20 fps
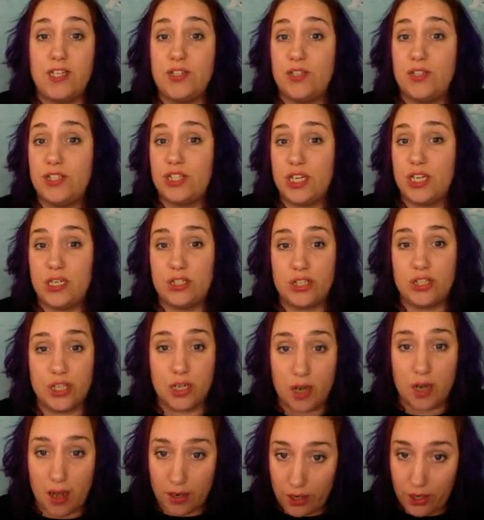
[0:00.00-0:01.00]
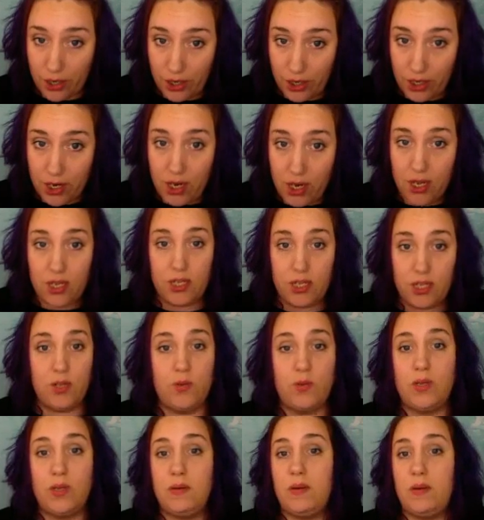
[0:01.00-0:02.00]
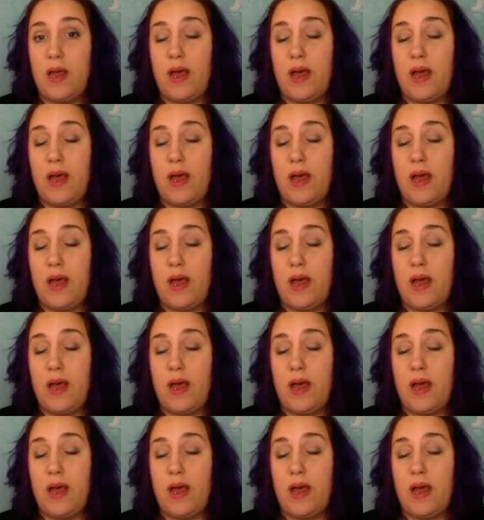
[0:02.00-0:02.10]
you can change the color, you can